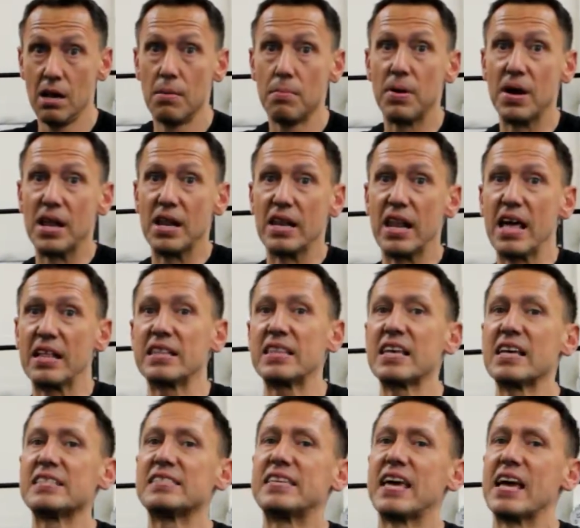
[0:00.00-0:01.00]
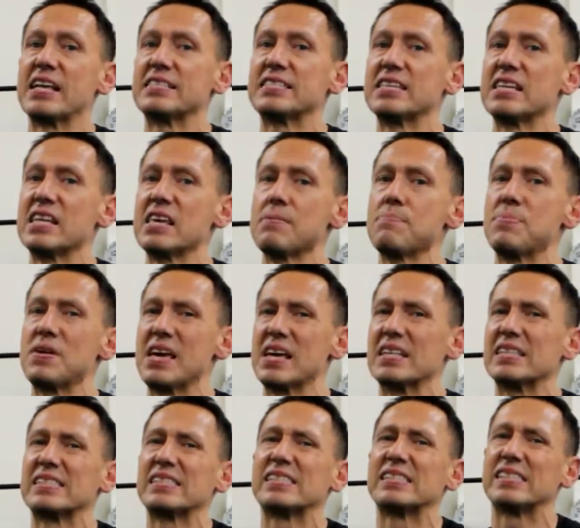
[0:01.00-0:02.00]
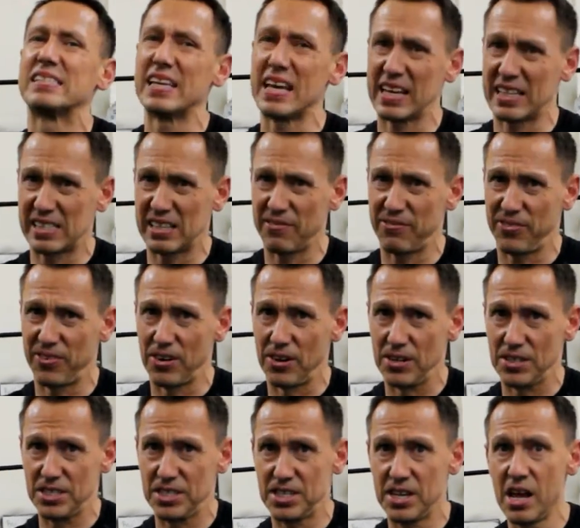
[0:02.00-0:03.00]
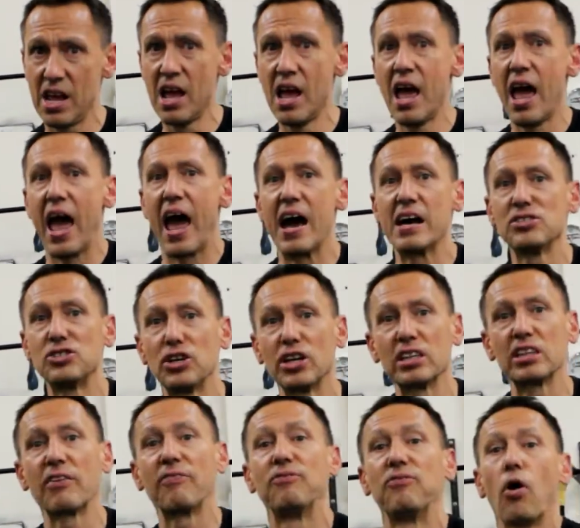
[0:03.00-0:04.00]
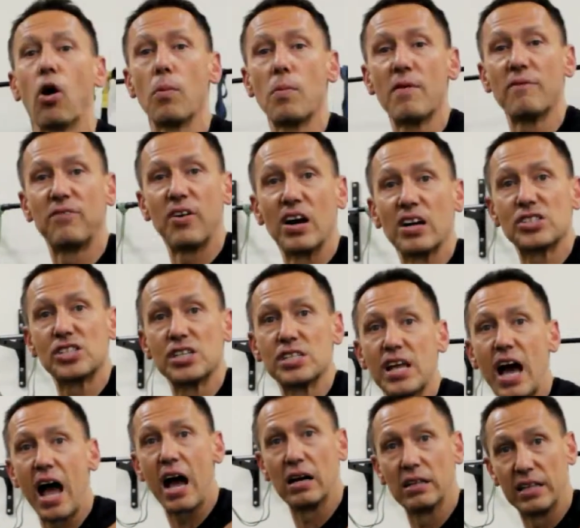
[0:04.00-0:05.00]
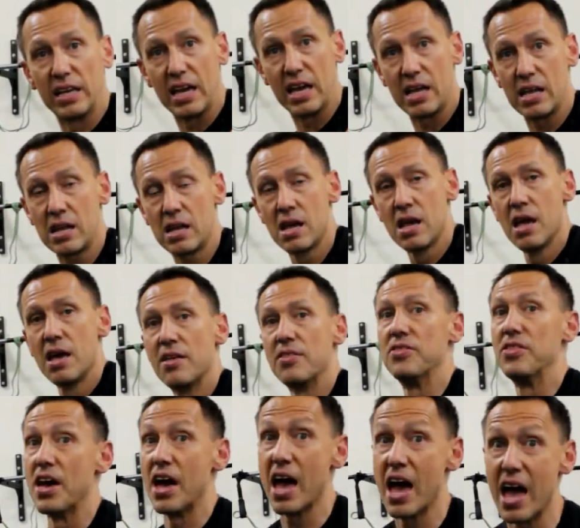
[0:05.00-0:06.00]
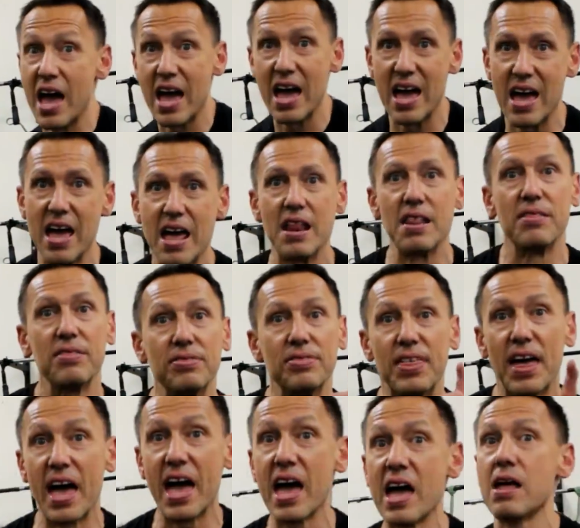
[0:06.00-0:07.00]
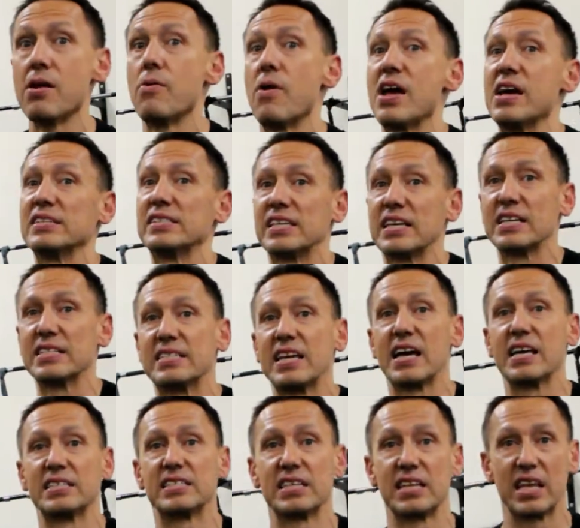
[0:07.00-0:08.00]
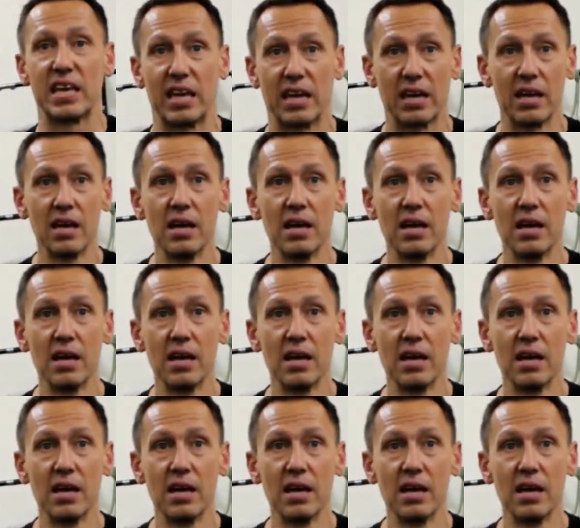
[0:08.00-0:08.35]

But let the intensity be at 6 at first. As you get the form and function dialed in, then raise the intensity.